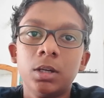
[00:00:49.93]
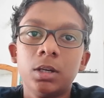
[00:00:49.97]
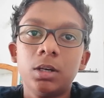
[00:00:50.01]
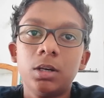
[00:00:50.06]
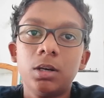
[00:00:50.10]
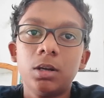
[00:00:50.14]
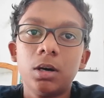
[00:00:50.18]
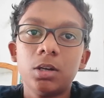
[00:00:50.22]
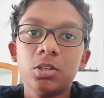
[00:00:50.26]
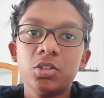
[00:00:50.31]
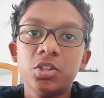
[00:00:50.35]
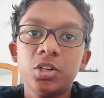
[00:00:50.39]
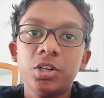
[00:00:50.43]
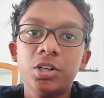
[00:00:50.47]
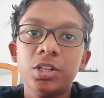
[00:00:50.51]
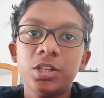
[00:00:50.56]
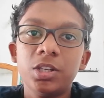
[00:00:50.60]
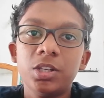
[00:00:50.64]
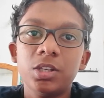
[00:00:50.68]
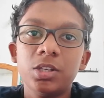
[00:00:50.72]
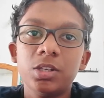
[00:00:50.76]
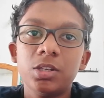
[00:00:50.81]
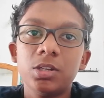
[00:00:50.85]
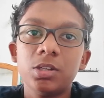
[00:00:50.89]

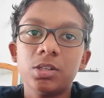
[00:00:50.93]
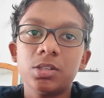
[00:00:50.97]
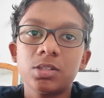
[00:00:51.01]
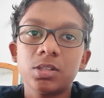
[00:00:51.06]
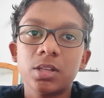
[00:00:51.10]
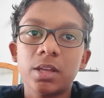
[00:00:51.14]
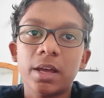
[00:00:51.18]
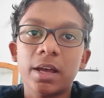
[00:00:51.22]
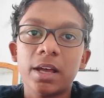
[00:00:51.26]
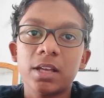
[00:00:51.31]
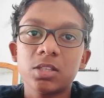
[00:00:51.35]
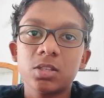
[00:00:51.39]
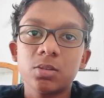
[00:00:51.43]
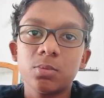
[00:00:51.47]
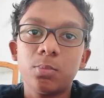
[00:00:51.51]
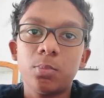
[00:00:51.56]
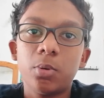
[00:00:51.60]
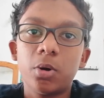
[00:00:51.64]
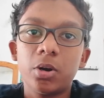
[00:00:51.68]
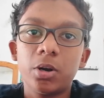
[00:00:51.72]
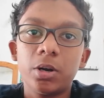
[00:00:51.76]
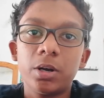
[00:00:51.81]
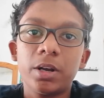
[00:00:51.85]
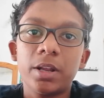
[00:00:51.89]
Turgidity is as
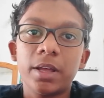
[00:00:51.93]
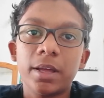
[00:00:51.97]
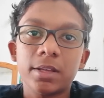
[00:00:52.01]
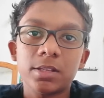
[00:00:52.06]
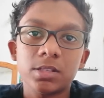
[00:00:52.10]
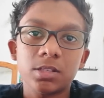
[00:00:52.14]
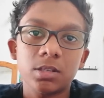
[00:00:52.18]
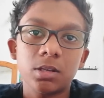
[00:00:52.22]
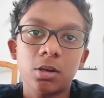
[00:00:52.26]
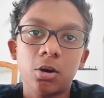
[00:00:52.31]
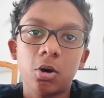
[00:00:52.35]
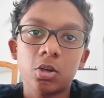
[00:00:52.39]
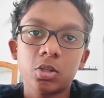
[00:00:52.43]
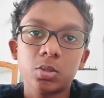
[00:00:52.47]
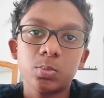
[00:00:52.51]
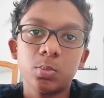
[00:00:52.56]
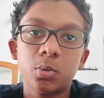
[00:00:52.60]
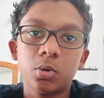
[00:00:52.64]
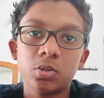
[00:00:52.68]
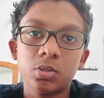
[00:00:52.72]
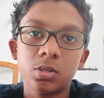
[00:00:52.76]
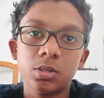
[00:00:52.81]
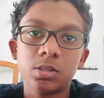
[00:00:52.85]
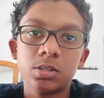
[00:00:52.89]
important as
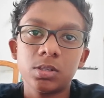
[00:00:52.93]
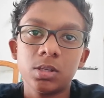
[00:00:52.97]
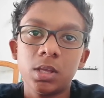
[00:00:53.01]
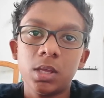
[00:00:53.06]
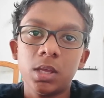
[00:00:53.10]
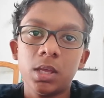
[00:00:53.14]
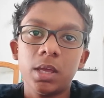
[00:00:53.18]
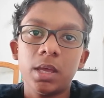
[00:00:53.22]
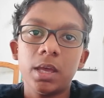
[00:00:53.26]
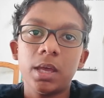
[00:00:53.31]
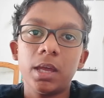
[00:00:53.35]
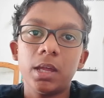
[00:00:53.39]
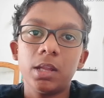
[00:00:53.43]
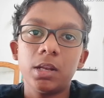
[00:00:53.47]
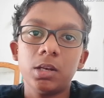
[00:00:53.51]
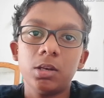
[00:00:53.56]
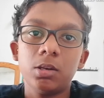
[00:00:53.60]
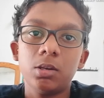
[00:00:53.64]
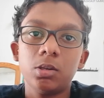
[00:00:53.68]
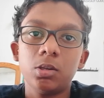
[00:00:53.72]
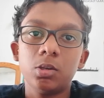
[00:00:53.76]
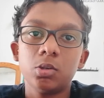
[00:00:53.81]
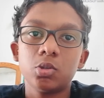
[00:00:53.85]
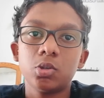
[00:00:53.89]
osmosis and
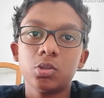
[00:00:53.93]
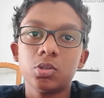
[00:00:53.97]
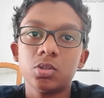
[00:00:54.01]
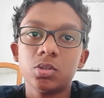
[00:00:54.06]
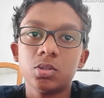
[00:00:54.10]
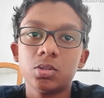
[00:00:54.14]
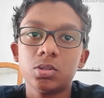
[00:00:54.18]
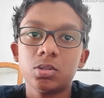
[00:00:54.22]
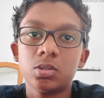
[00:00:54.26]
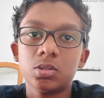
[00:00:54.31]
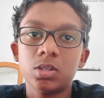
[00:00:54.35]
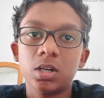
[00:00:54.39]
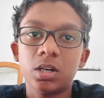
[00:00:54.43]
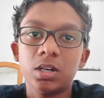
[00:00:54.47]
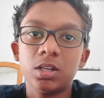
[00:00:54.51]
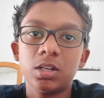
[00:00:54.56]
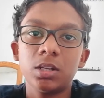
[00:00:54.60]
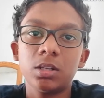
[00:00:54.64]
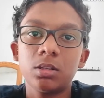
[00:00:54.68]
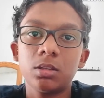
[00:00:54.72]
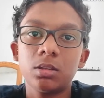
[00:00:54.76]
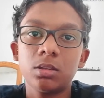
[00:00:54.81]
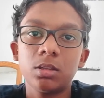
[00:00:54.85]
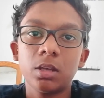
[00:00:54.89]
you should study
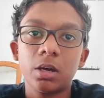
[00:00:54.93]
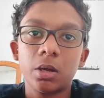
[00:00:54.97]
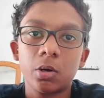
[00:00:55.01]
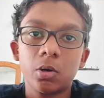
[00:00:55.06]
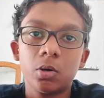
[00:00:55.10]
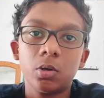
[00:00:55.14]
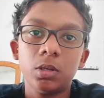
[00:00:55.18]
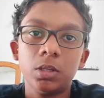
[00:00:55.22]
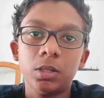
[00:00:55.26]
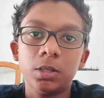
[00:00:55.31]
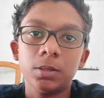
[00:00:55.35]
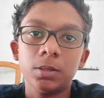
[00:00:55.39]
it thoroughly.